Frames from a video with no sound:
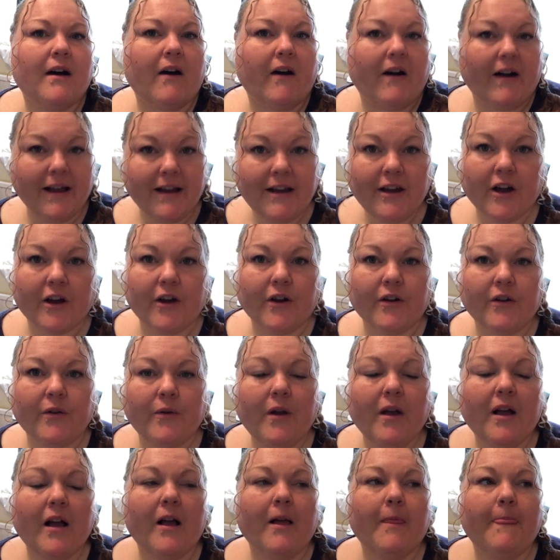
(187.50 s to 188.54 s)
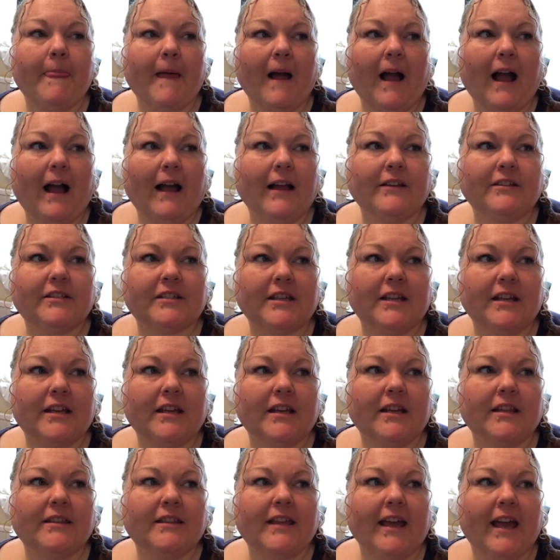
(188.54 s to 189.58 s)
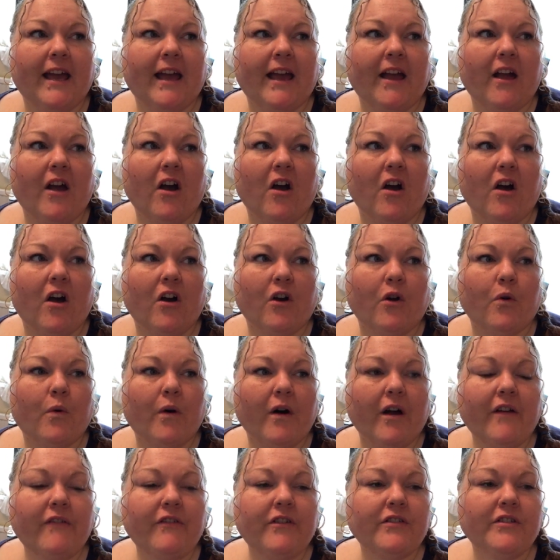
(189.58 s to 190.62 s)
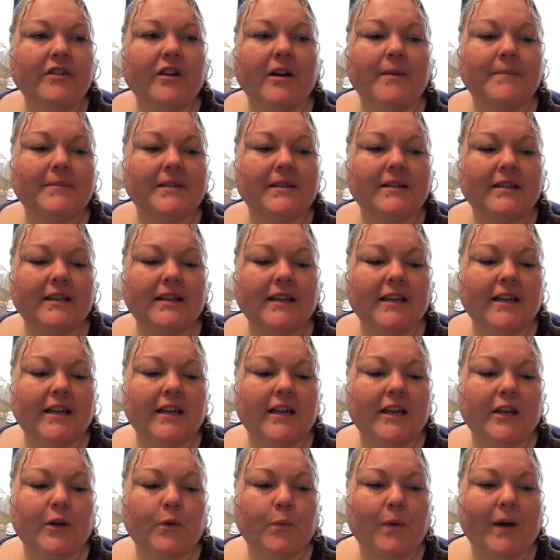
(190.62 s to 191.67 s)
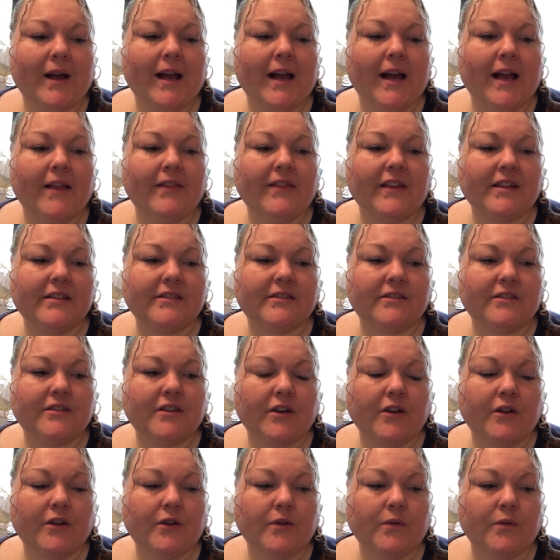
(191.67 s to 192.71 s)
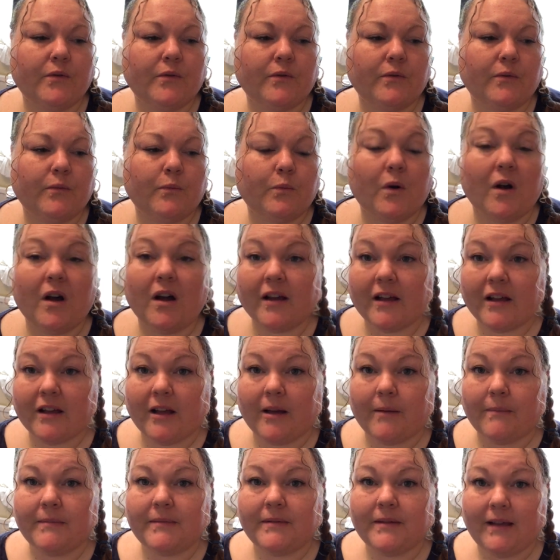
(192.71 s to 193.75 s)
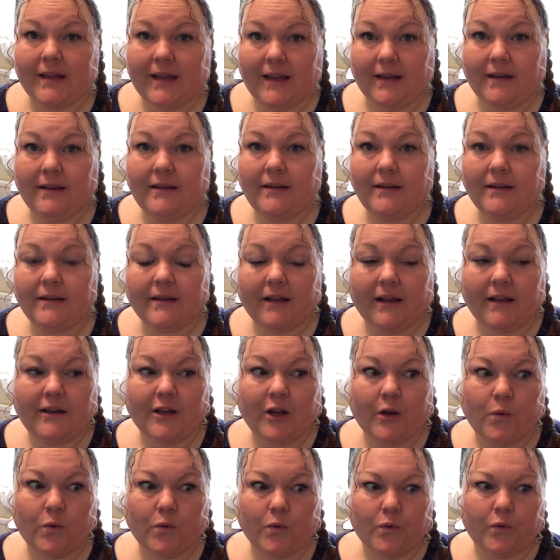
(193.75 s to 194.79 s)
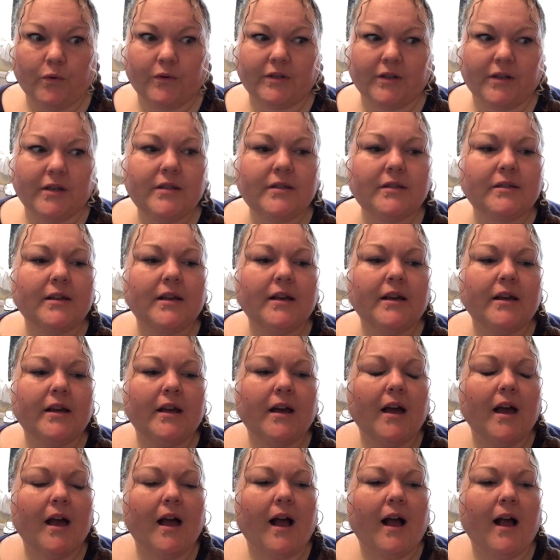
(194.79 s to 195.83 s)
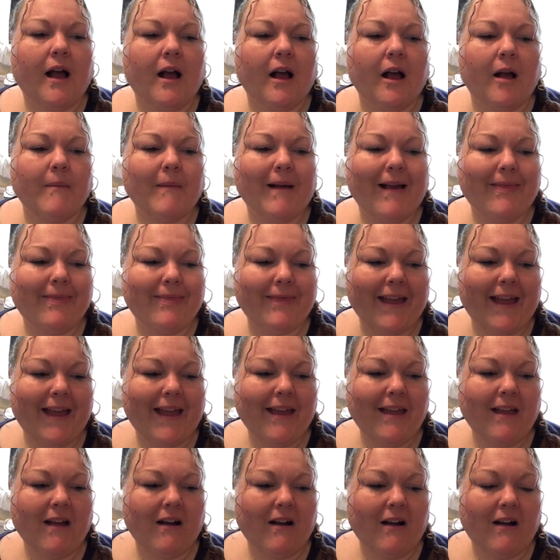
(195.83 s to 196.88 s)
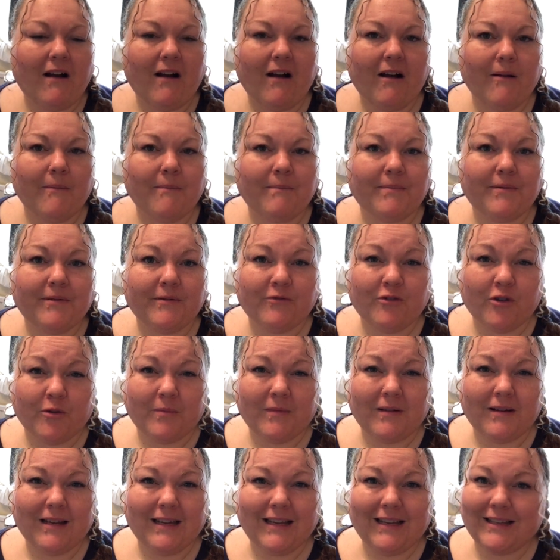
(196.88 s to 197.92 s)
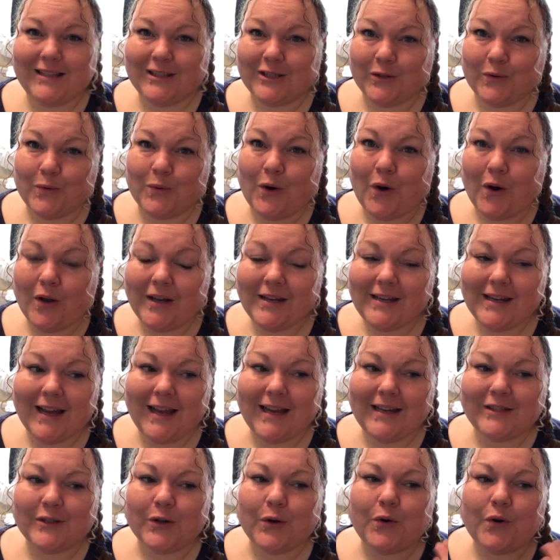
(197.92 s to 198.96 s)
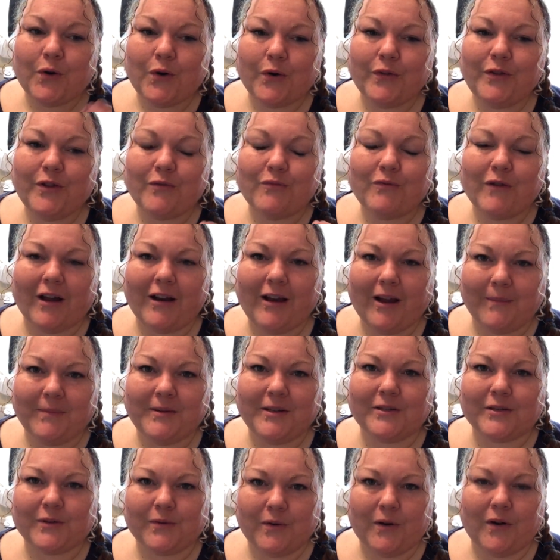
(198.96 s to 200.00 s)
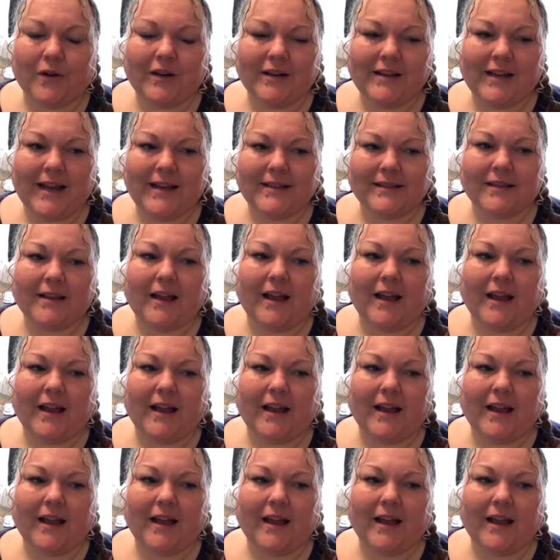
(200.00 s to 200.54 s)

I know that there are quite a few times in the year where there's no work come in, like no orders. And they are predominantly school holidays or on the run up to school holidays.